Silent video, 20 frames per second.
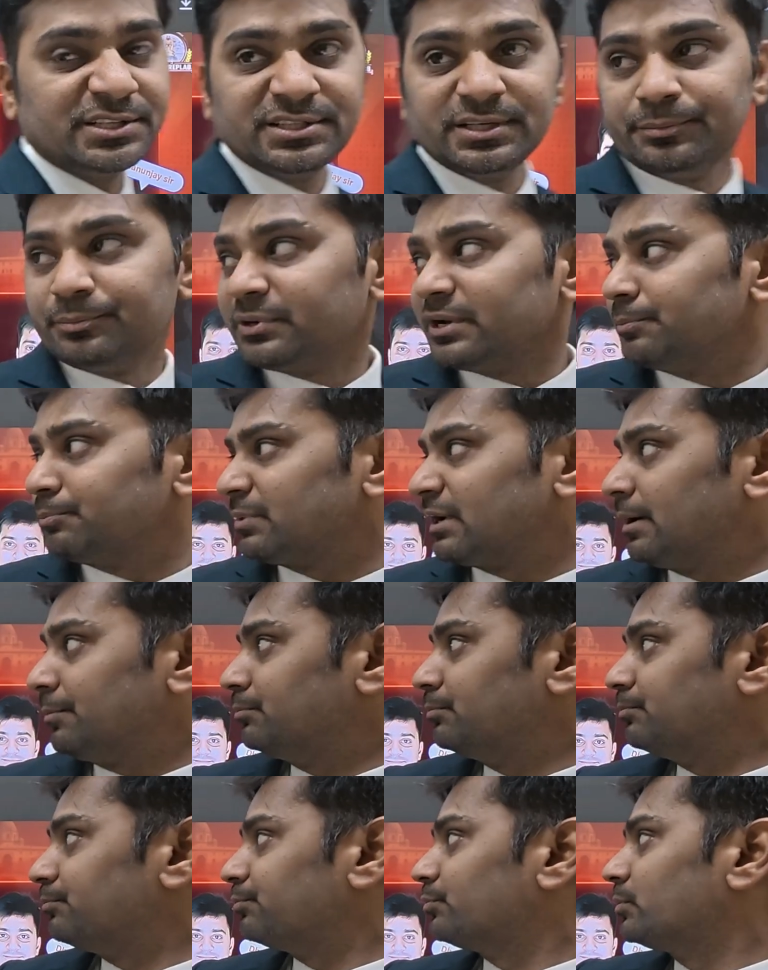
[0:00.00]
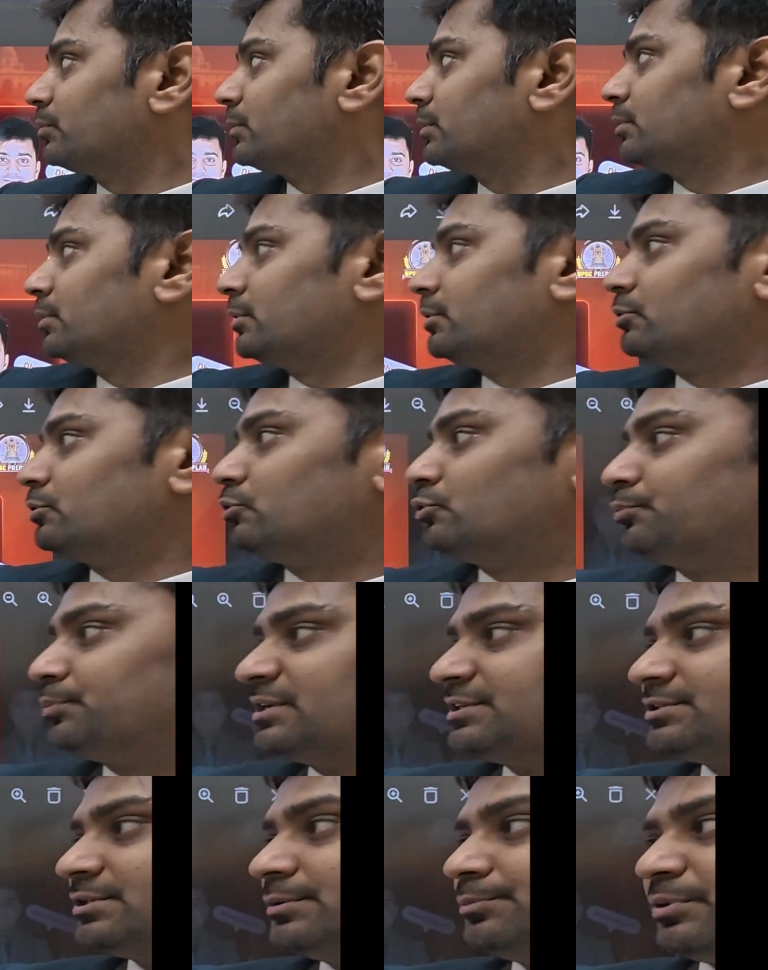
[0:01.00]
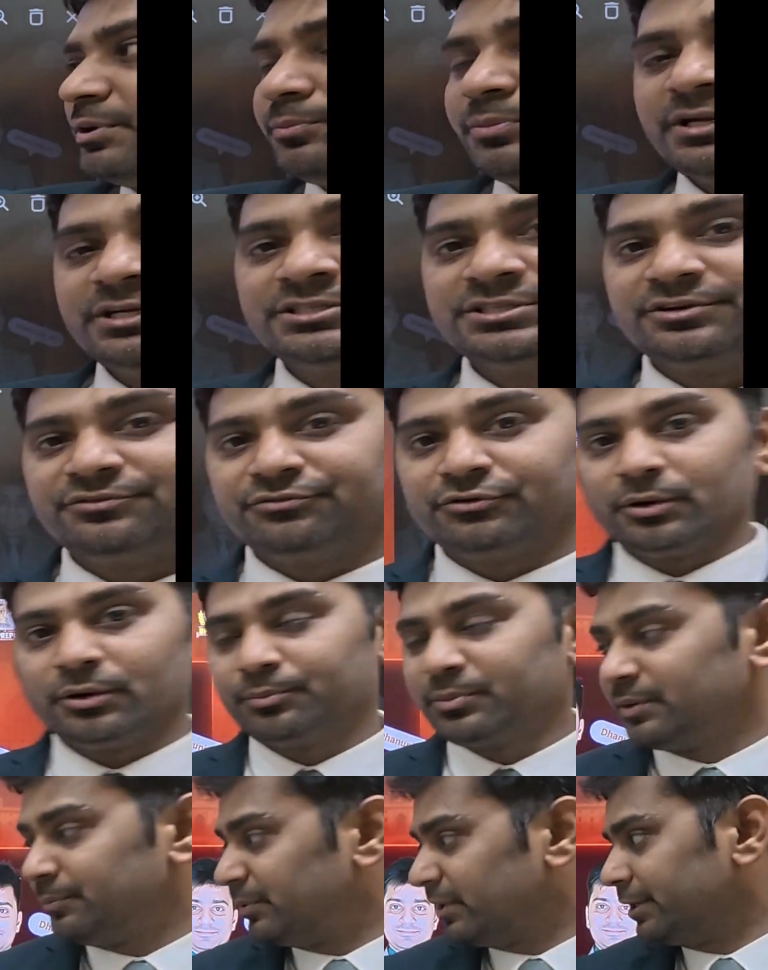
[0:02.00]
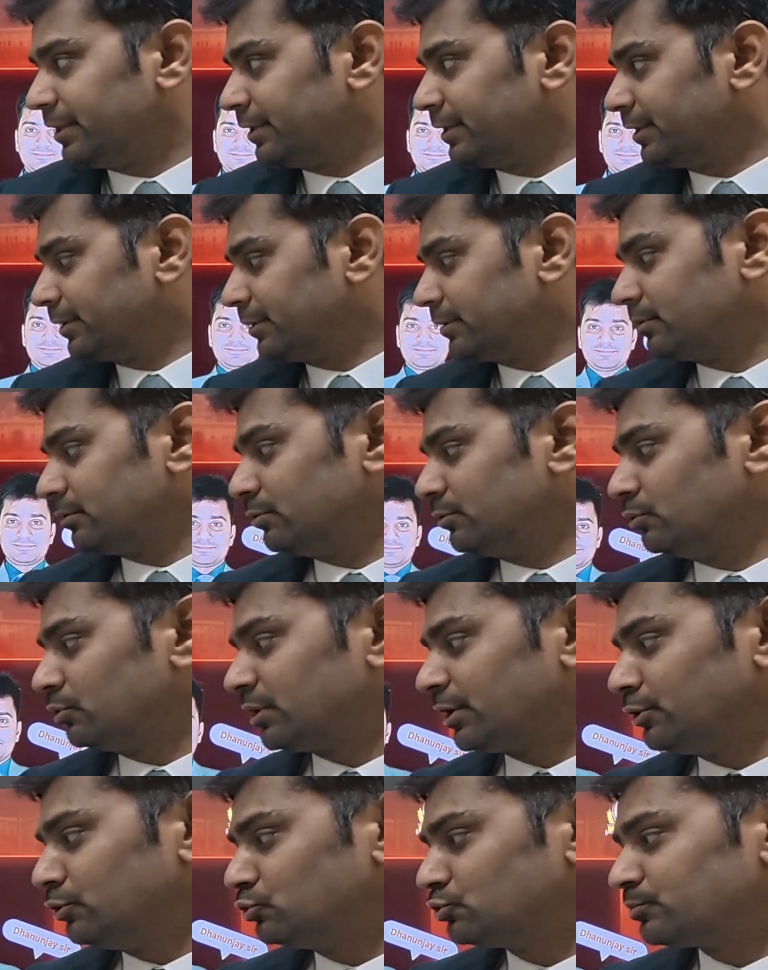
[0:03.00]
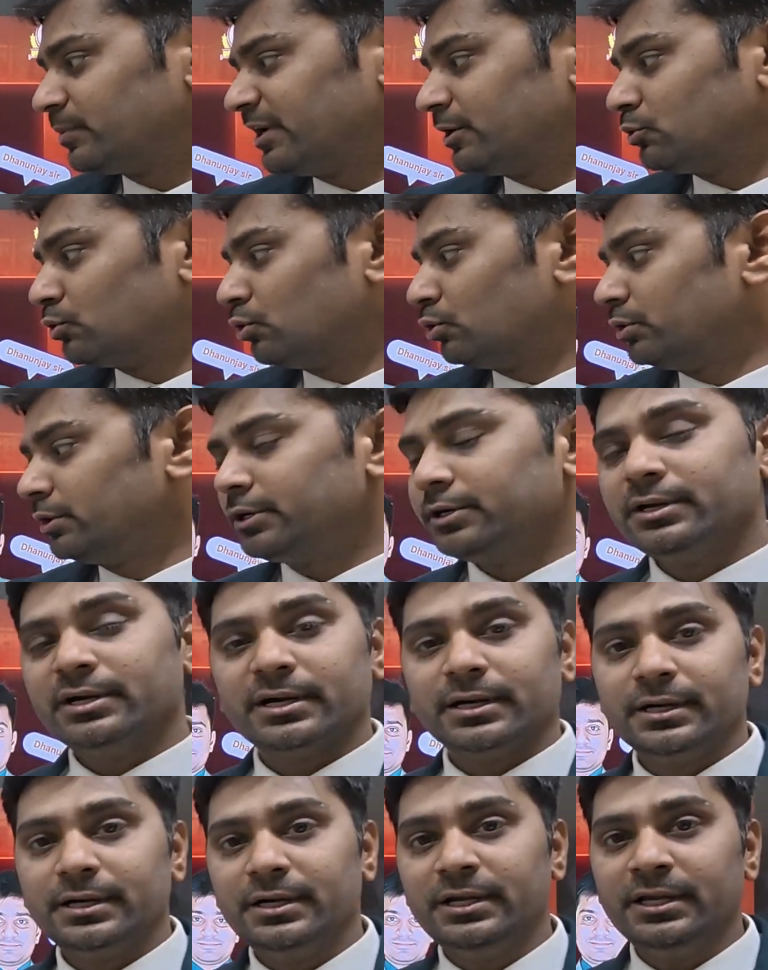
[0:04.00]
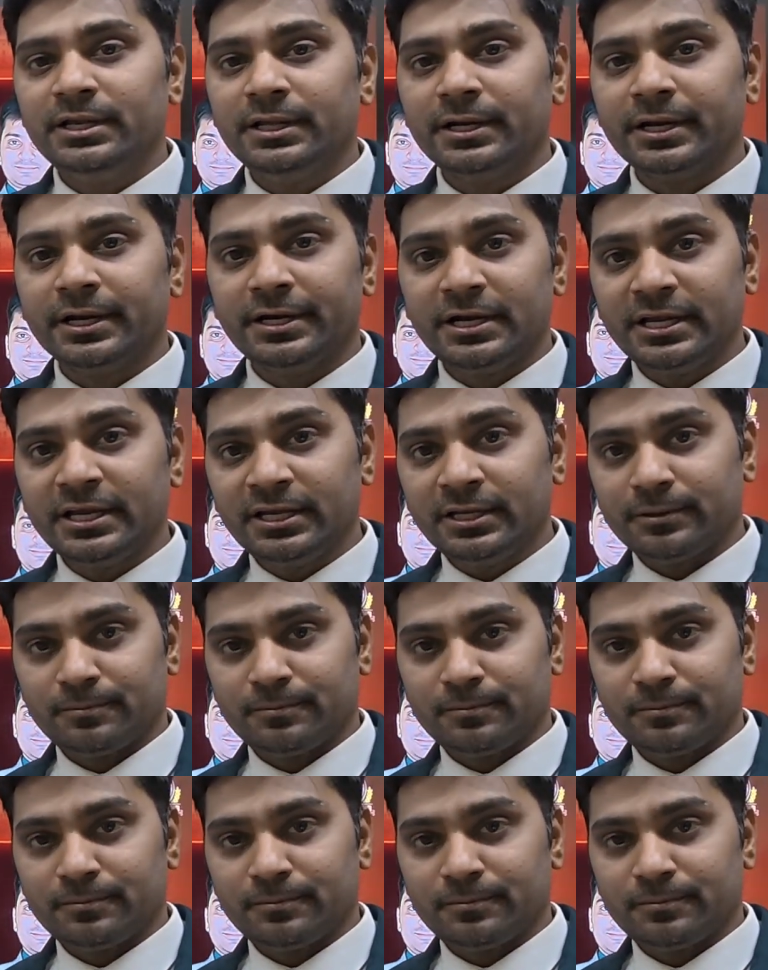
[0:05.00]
Preplab. UPSC preparation, if you are preparing it, you can use my code Reddy,